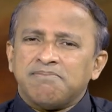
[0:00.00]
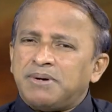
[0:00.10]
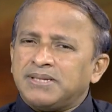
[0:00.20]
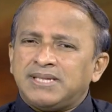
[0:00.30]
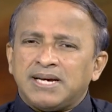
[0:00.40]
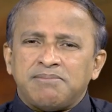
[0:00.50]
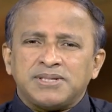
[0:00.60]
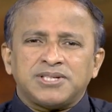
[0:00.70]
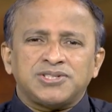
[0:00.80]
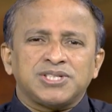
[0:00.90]
but their
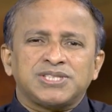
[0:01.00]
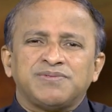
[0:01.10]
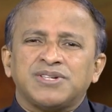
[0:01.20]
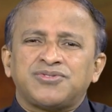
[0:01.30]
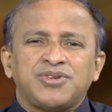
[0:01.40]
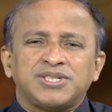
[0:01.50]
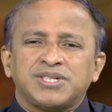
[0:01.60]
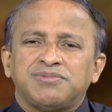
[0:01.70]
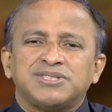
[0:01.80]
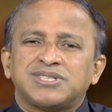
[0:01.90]
messages were
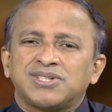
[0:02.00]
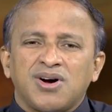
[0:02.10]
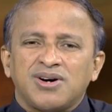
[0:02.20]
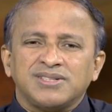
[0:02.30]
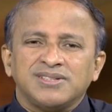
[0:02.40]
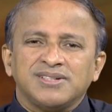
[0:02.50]
treated with scorn.